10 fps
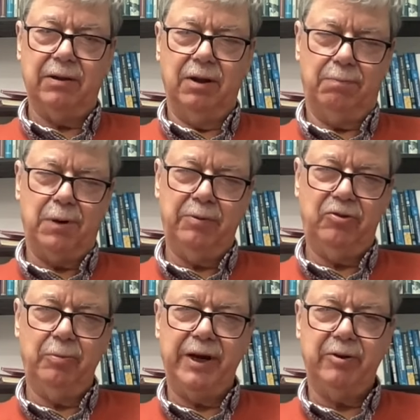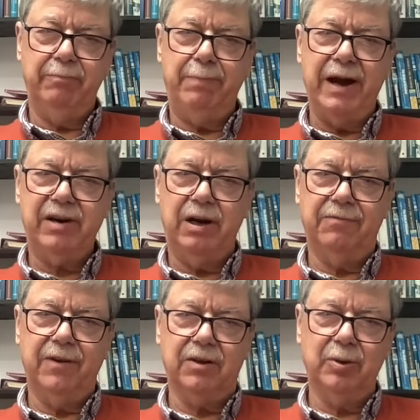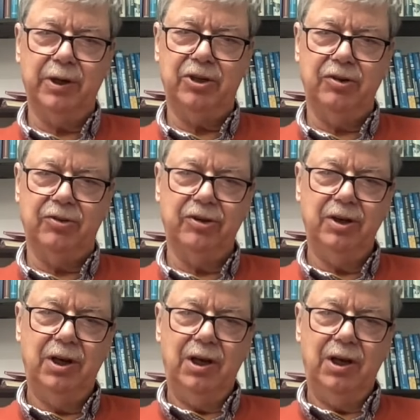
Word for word: the properties of microwave background fluctuations.